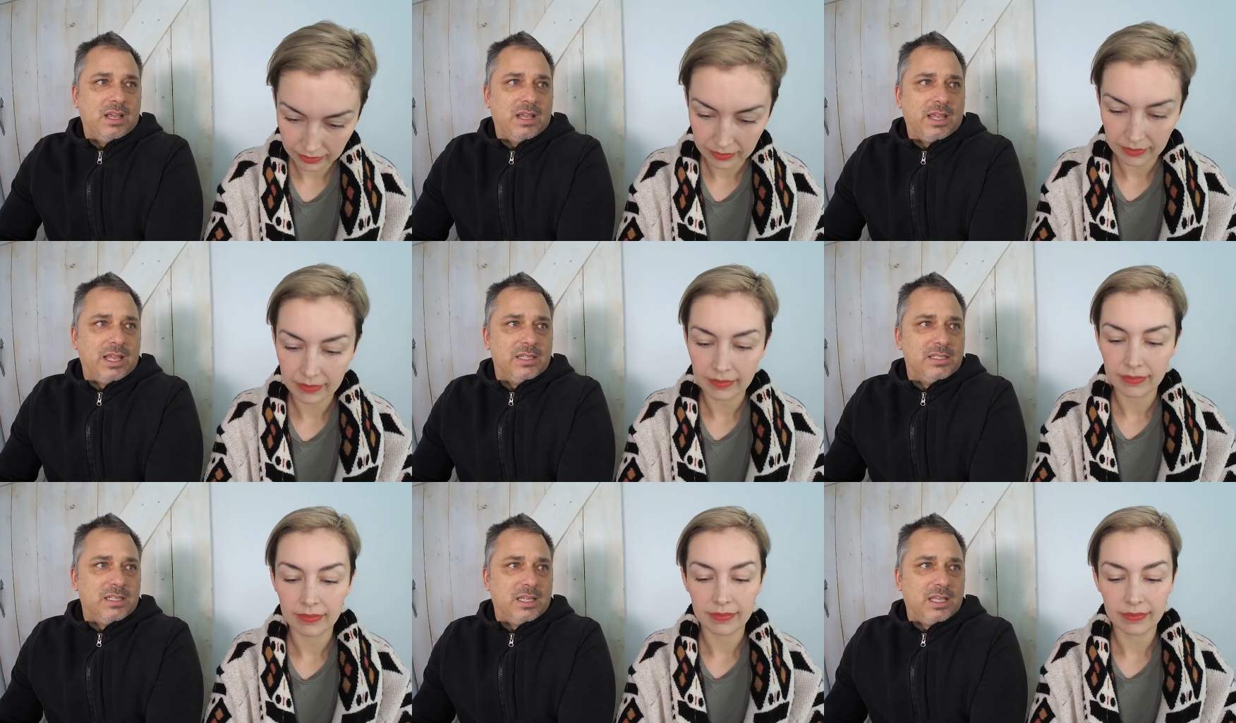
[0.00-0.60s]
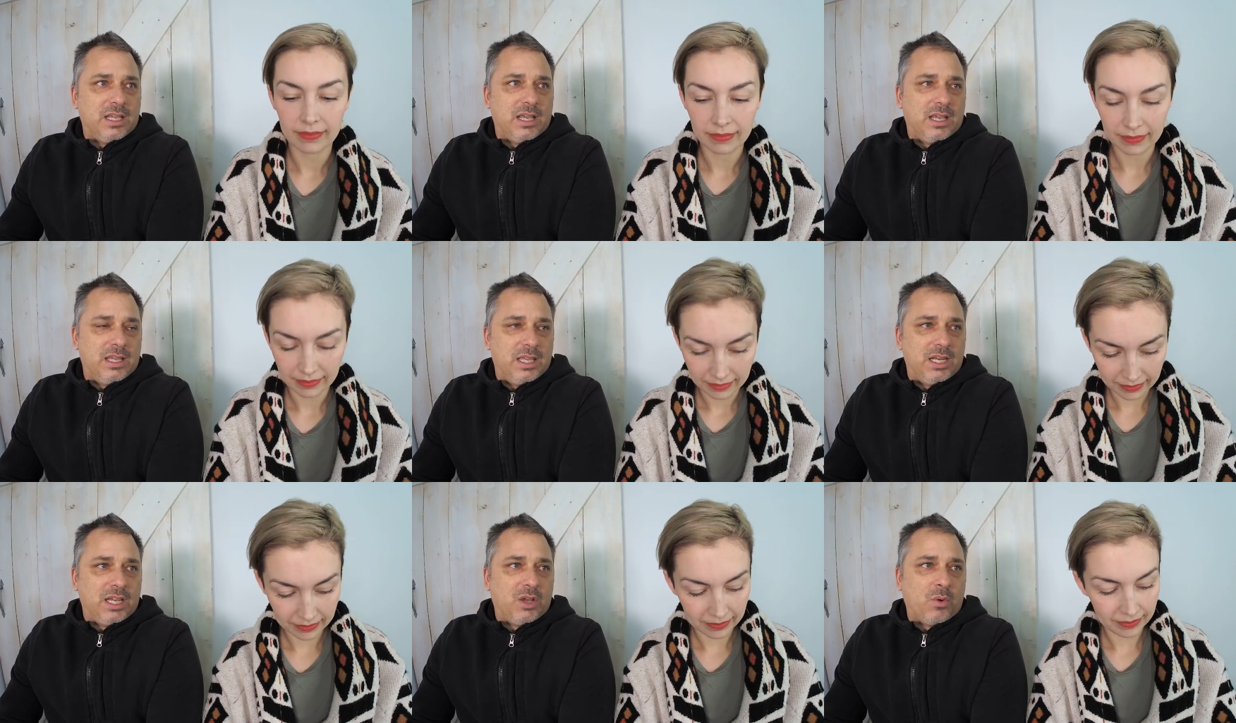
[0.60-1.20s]
Speaker 1: against
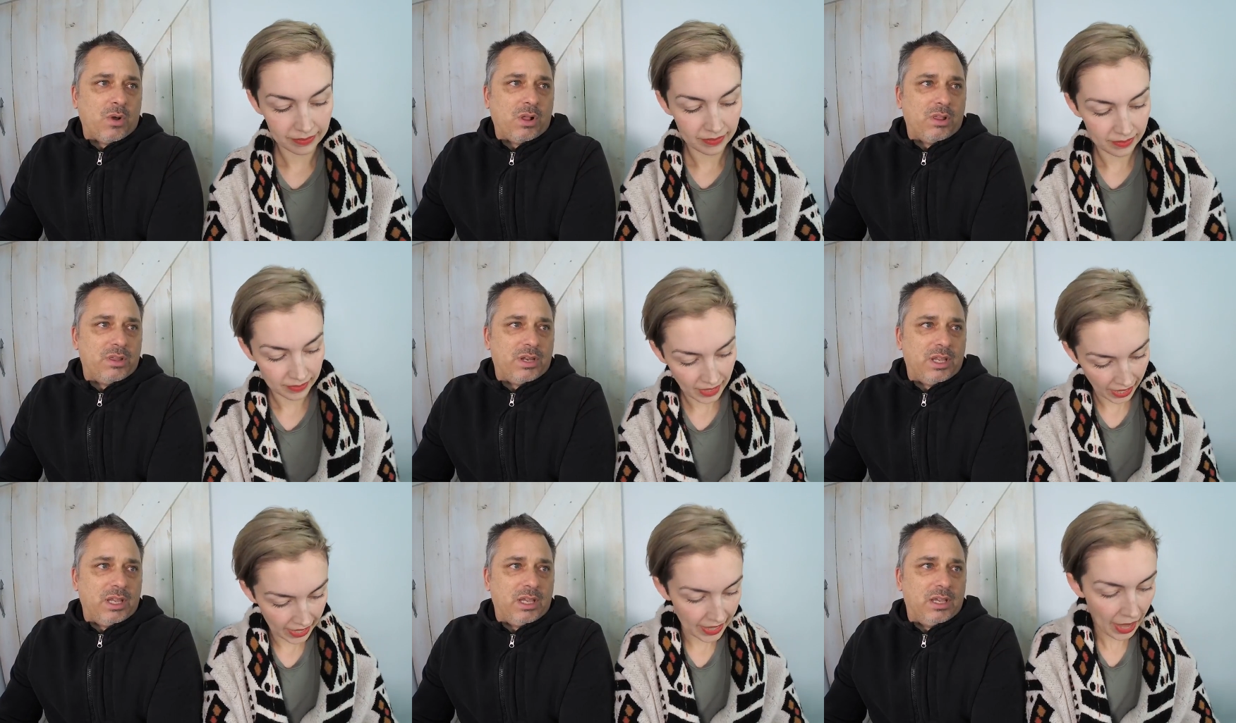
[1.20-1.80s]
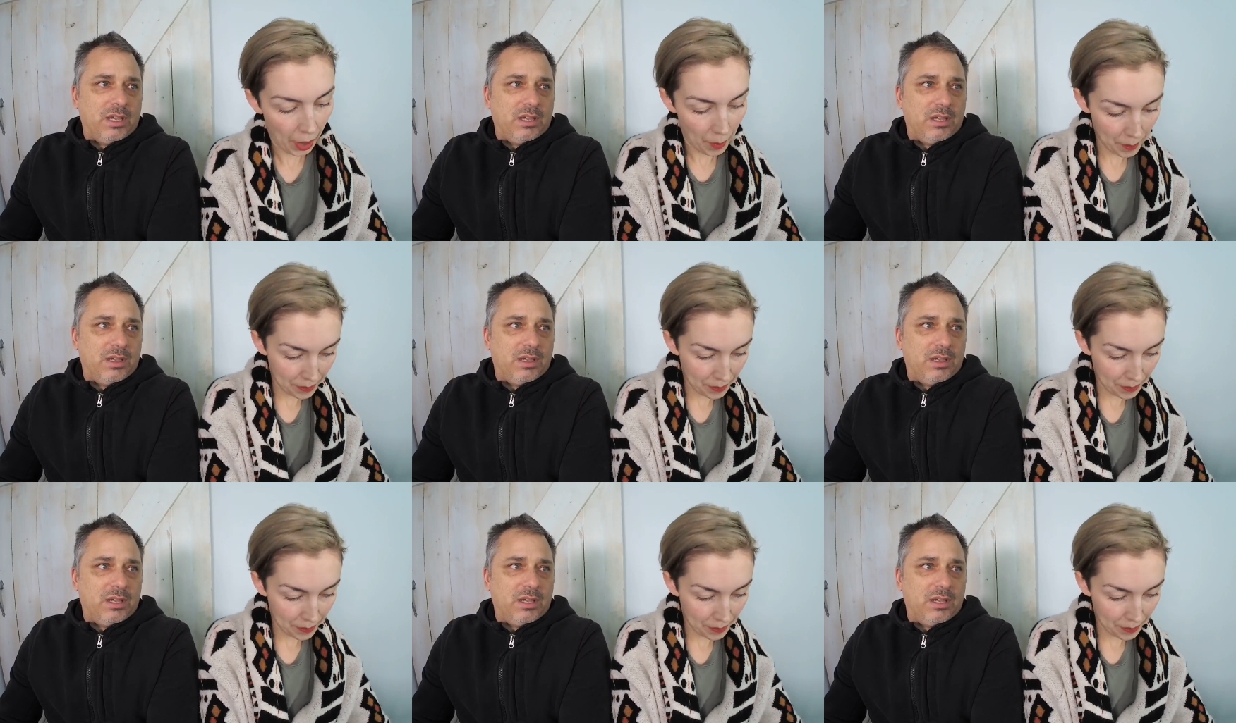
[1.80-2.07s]
inequality